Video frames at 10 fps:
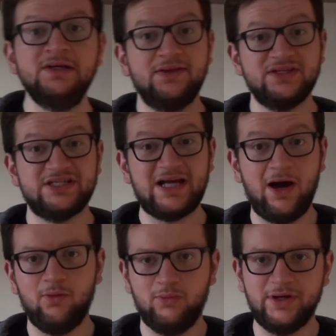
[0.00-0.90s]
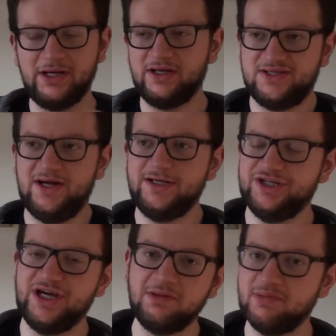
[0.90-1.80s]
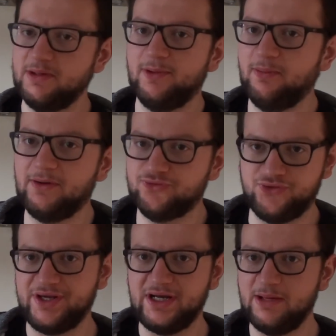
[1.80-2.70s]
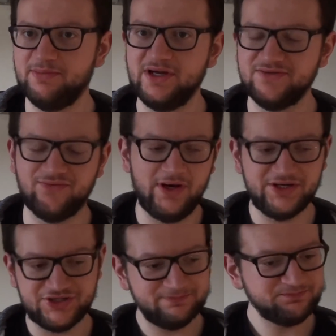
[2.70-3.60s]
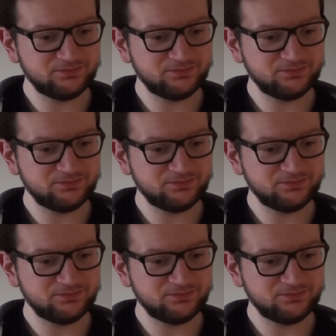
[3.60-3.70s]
And this is how we're going to start educating people about drinking IPAs fresh.